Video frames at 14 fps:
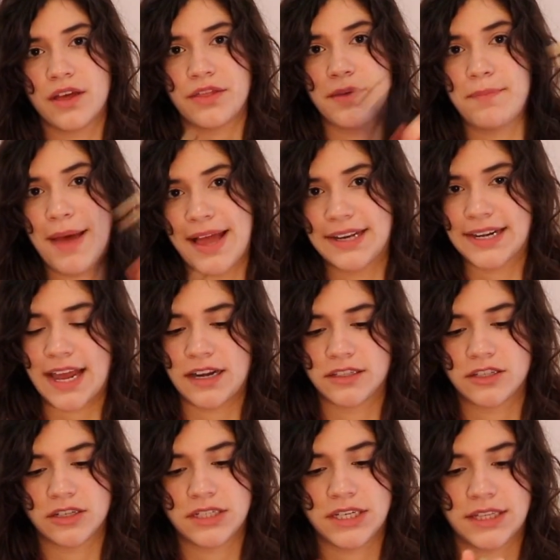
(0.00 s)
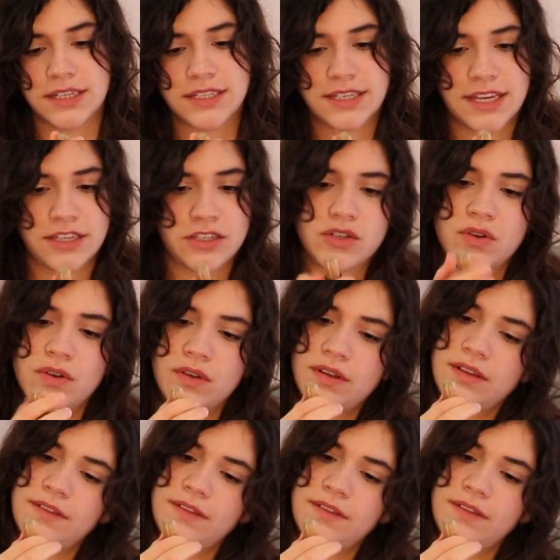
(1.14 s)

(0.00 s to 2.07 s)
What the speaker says: the band kind of touching the skin, so